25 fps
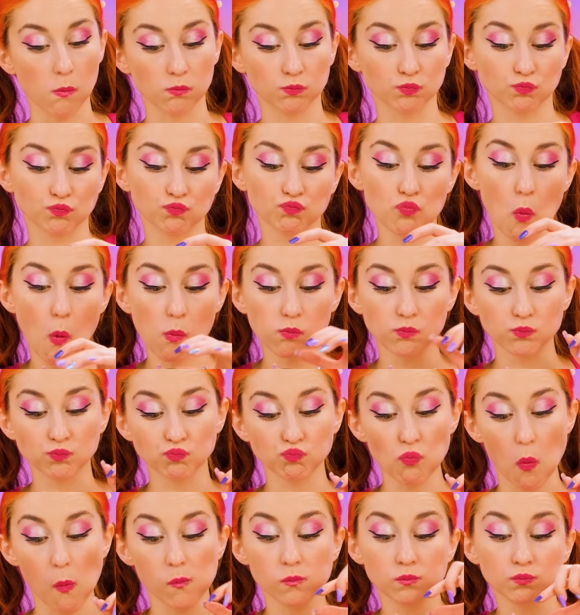perfectly
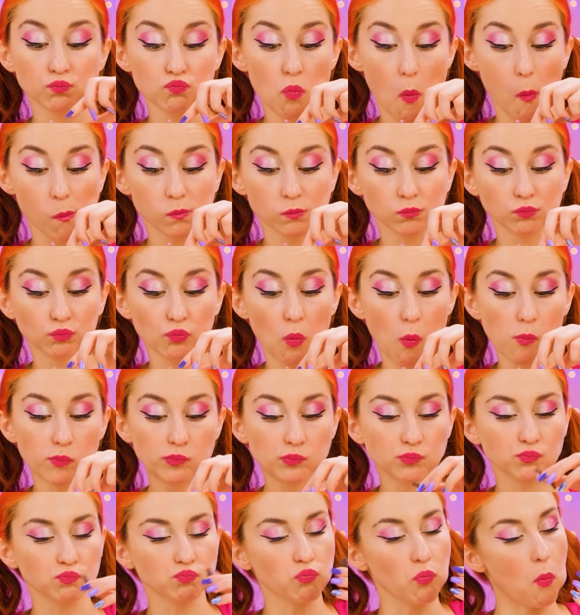with liquid
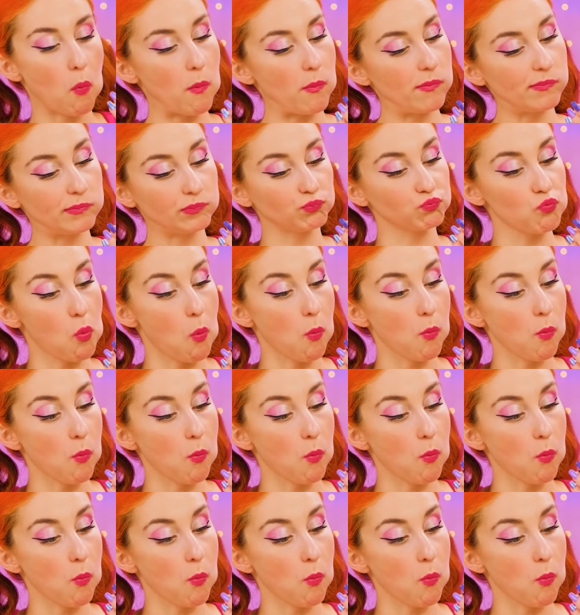chocolate.